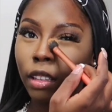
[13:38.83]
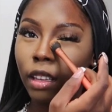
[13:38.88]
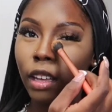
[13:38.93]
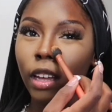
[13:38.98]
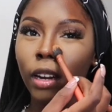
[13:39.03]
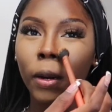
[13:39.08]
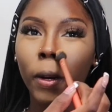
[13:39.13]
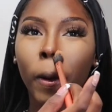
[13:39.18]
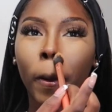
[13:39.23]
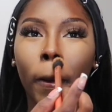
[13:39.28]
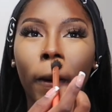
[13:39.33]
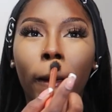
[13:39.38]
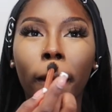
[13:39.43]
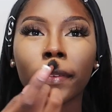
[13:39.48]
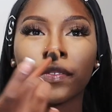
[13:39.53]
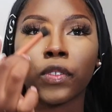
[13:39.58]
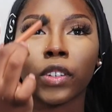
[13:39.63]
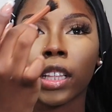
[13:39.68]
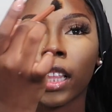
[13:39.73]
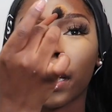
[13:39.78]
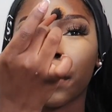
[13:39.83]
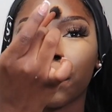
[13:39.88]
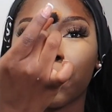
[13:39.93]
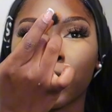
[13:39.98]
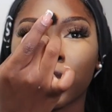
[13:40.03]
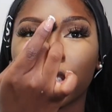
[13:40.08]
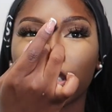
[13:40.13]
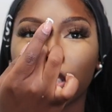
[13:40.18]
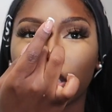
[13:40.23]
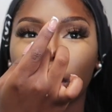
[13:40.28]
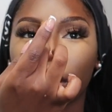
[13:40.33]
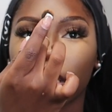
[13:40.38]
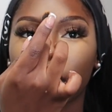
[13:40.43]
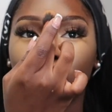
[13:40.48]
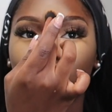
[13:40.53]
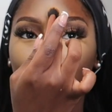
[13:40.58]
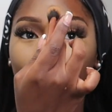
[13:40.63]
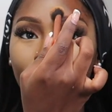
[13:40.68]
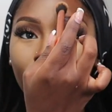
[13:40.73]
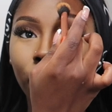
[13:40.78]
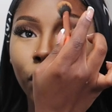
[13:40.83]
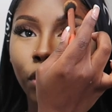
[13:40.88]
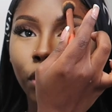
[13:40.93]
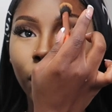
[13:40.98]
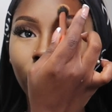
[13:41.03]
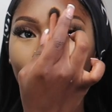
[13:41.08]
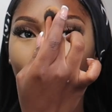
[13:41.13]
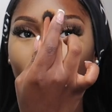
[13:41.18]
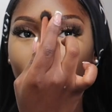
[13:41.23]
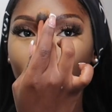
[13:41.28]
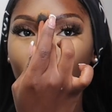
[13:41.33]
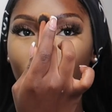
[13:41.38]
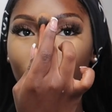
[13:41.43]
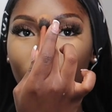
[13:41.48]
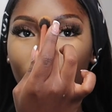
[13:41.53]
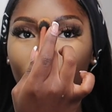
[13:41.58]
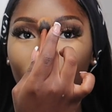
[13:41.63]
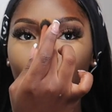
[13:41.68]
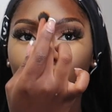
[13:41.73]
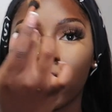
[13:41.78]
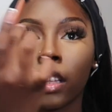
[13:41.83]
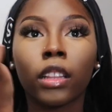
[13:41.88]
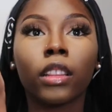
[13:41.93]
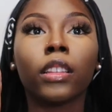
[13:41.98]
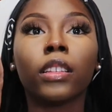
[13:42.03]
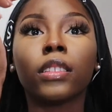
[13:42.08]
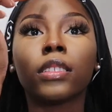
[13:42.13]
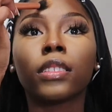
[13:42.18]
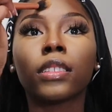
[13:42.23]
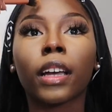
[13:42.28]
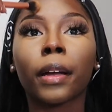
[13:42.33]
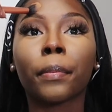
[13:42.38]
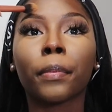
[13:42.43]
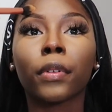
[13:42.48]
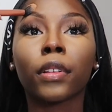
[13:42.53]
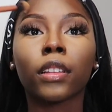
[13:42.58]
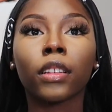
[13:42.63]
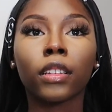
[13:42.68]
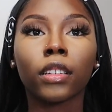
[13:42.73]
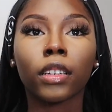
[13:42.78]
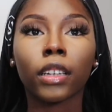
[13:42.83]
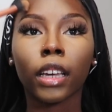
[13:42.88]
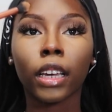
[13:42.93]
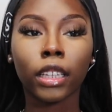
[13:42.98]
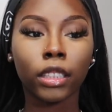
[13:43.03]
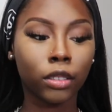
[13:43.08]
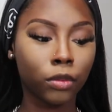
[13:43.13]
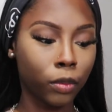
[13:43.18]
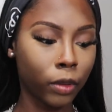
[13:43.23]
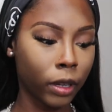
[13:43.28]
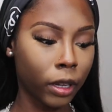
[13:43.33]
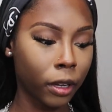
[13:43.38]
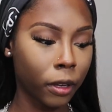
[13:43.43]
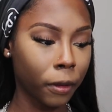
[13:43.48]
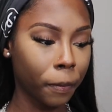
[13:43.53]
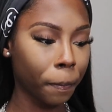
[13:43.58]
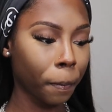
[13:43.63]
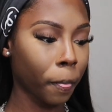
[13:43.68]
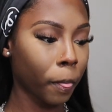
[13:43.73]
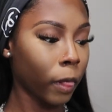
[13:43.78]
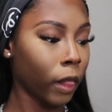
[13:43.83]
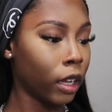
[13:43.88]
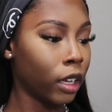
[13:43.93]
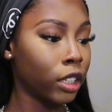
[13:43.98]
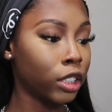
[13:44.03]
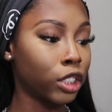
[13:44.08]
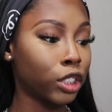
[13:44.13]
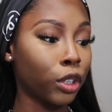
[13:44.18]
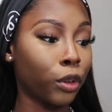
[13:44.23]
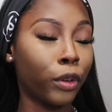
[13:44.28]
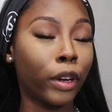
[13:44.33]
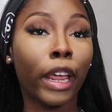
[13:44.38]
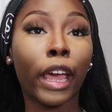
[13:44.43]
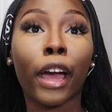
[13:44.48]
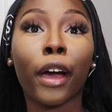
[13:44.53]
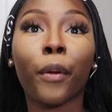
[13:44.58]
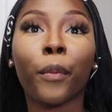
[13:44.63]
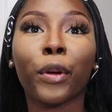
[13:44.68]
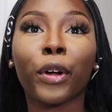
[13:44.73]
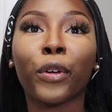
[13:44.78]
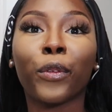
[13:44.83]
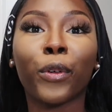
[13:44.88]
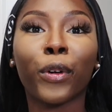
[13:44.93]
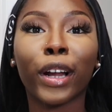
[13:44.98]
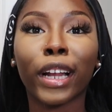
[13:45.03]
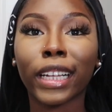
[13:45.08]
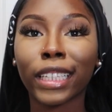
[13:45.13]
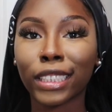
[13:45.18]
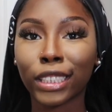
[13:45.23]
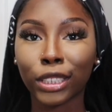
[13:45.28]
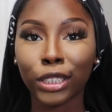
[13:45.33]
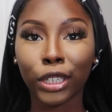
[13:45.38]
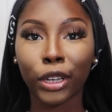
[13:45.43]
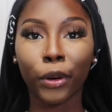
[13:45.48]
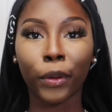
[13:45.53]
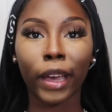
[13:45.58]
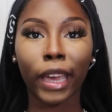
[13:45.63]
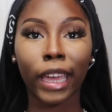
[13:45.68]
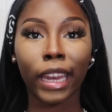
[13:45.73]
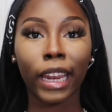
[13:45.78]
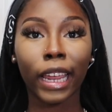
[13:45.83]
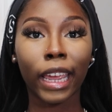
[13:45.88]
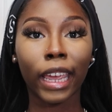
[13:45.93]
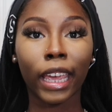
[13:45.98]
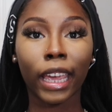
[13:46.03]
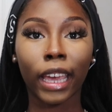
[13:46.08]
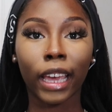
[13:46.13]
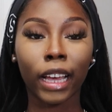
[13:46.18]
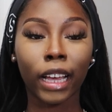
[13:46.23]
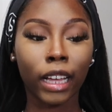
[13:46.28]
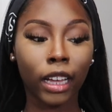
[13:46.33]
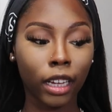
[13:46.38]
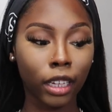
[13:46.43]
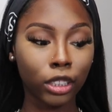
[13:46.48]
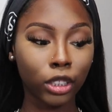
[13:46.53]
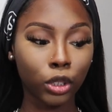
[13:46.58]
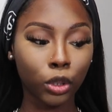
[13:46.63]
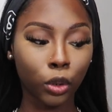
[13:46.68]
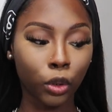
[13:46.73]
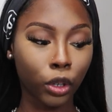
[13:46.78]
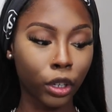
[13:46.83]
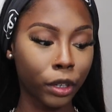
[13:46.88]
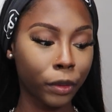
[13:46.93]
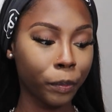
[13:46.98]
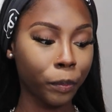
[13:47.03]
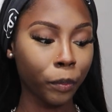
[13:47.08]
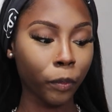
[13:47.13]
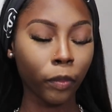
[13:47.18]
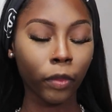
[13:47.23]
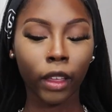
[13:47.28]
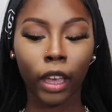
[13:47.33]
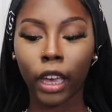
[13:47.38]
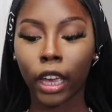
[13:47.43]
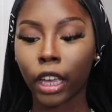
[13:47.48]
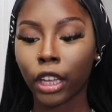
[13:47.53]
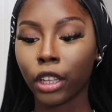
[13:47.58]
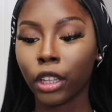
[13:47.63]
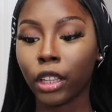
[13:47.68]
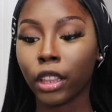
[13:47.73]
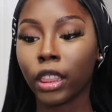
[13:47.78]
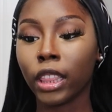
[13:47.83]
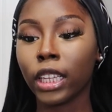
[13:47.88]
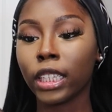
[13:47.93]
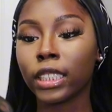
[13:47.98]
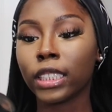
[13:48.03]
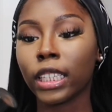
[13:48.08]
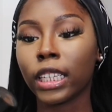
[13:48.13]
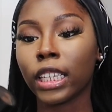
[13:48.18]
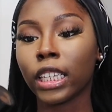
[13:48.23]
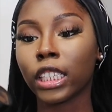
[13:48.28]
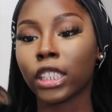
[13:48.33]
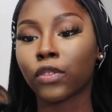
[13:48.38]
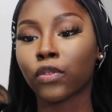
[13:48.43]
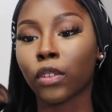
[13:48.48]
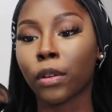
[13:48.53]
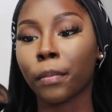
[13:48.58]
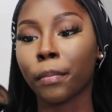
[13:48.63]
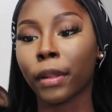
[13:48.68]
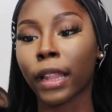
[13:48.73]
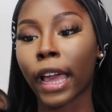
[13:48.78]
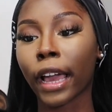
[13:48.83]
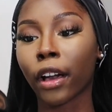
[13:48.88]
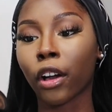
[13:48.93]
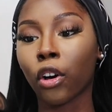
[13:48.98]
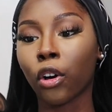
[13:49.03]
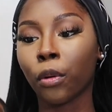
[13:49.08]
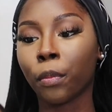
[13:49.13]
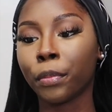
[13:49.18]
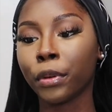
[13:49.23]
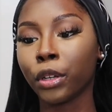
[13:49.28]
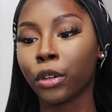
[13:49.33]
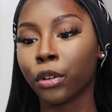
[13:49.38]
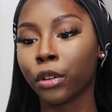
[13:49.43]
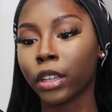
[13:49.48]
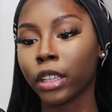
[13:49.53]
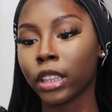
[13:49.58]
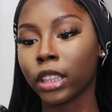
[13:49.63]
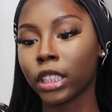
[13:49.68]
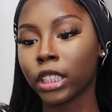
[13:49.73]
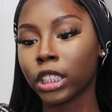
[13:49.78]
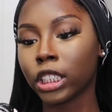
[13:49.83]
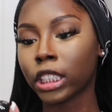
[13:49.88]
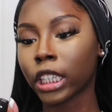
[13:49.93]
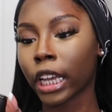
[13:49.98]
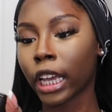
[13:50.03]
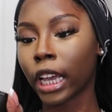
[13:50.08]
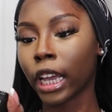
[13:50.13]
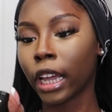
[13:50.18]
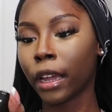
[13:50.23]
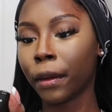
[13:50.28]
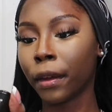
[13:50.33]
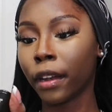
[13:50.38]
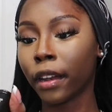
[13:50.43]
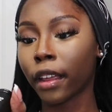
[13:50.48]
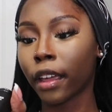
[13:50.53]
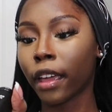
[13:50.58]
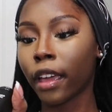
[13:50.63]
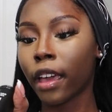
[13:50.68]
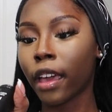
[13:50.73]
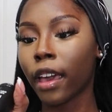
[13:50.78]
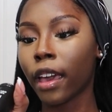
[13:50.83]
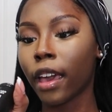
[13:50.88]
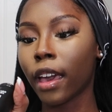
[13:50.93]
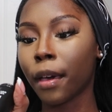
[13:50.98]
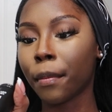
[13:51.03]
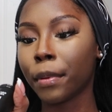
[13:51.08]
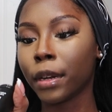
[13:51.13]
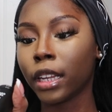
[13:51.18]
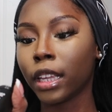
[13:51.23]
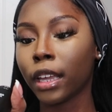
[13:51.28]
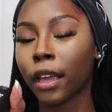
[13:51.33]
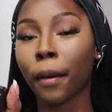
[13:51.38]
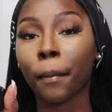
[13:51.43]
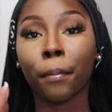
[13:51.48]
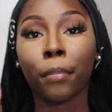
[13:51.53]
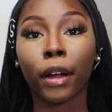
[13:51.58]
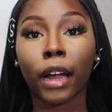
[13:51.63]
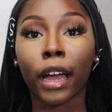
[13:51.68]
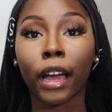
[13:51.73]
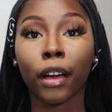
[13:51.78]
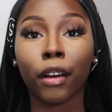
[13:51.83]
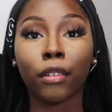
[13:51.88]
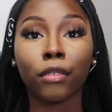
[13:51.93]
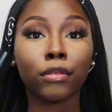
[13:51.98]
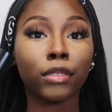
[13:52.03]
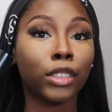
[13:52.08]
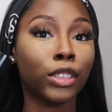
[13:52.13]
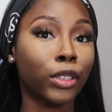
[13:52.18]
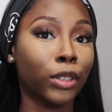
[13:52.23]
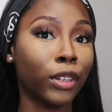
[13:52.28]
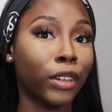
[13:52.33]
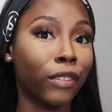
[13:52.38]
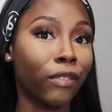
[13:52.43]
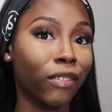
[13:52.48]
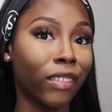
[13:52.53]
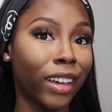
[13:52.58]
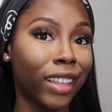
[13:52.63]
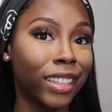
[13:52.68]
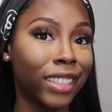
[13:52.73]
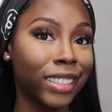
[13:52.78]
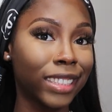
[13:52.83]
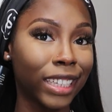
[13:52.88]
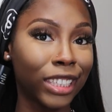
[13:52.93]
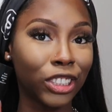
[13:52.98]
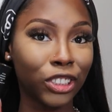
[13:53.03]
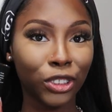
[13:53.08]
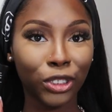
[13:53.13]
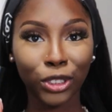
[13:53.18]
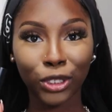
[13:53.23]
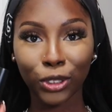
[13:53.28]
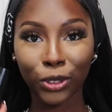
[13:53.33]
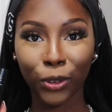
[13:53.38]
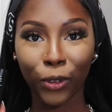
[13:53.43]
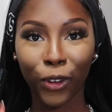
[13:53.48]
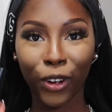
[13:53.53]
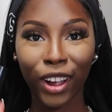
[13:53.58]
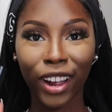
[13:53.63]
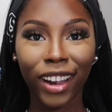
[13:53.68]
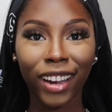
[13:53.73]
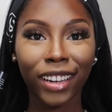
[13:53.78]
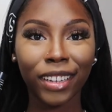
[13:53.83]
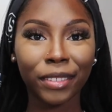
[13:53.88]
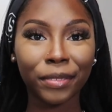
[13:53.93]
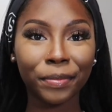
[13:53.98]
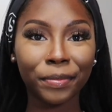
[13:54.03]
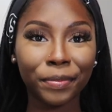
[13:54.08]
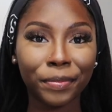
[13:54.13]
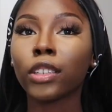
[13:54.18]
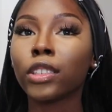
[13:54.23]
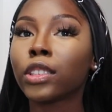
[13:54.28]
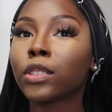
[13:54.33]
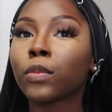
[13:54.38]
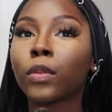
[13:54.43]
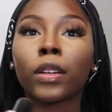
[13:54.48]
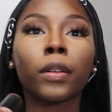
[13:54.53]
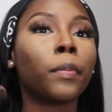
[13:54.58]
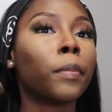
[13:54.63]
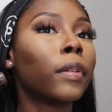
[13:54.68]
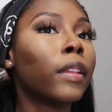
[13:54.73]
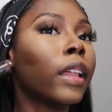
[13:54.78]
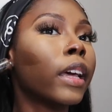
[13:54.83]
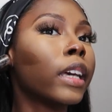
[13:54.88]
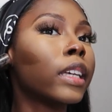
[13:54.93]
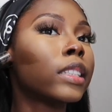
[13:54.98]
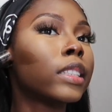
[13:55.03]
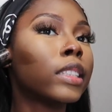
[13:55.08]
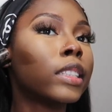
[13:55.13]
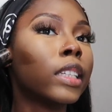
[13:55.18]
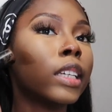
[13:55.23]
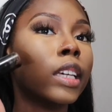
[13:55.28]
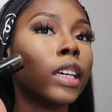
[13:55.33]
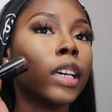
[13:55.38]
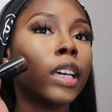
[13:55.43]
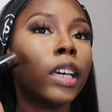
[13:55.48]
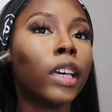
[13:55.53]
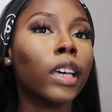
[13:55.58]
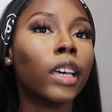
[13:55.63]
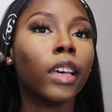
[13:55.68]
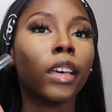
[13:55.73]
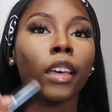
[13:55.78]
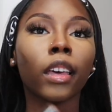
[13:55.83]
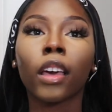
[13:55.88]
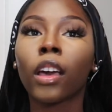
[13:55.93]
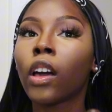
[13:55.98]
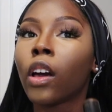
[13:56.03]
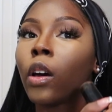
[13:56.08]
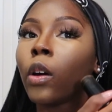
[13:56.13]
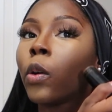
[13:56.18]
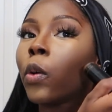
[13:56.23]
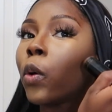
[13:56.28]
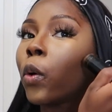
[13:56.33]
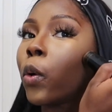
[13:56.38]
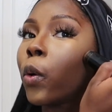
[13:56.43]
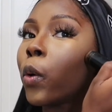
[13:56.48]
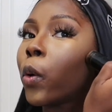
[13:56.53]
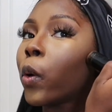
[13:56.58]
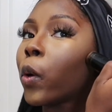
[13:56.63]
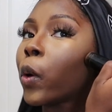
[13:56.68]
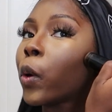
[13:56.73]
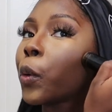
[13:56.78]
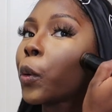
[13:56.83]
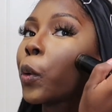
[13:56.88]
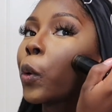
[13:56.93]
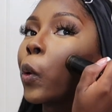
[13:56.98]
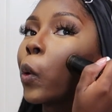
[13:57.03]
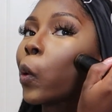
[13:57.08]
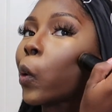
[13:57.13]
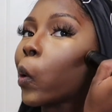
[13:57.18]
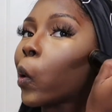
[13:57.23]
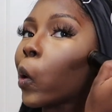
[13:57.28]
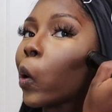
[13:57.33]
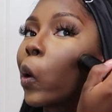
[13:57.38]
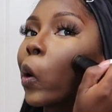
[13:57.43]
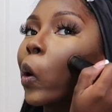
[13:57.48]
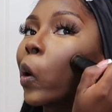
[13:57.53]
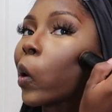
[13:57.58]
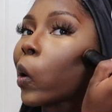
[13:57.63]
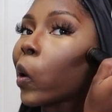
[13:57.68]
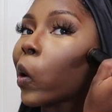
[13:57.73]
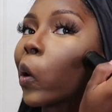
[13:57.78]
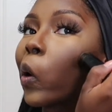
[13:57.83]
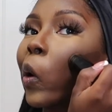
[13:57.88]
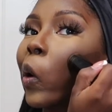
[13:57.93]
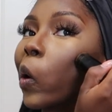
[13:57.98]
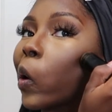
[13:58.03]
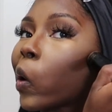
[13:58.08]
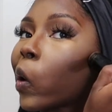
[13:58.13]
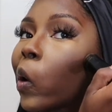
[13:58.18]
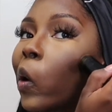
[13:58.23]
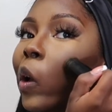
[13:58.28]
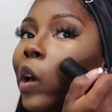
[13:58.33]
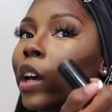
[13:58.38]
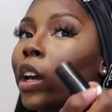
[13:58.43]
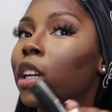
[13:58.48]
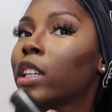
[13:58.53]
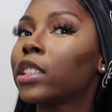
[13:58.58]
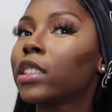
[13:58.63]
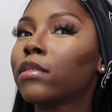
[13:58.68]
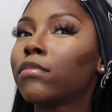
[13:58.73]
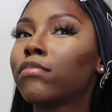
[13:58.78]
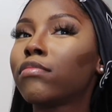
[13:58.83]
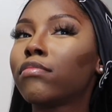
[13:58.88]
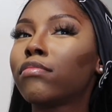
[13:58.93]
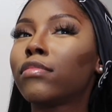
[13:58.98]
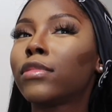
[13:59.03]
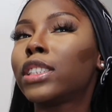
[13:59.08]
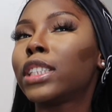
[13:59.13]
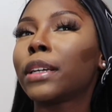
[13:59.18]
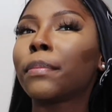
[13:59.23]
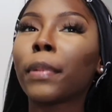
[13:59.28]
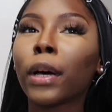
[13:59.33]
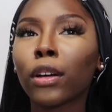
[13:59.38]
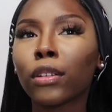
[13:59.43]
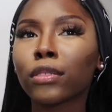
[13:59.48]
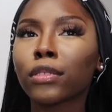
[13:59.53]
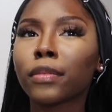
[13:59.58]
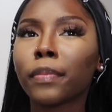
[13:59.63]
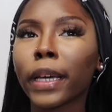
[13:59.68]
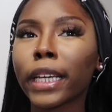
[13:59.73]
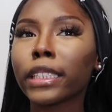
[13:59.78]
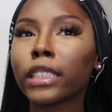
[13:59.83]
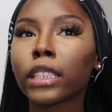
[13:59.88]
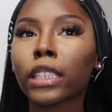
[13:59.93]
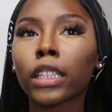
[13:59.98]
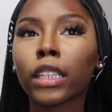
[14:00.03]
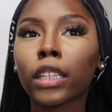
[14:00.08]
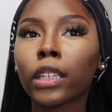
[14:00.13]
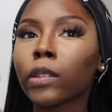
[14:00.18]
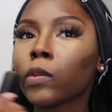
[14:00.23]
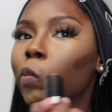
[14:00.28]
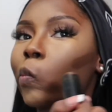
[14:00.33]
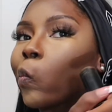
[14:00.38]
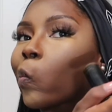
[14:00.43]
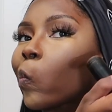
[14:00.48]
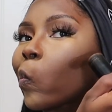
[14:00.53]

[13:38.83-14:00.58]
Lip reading: I don't know, I feel like brushes are good for this type of look as well. So now we're going to go ahead and contour, and this is from Black Opal in the shade Ebony Brown, so you can find this at your store. You just want to place it on your cheekbones, basically.